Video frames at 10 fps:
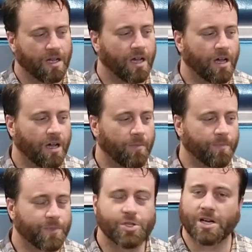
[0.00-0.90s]

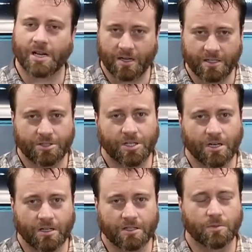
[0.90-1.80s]
Um, check out his
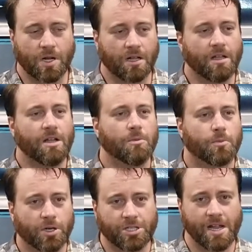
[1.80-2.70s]
channel as well.
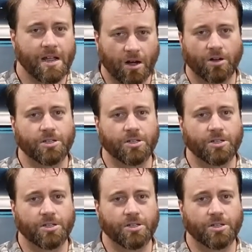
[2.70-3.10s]
Appreciate all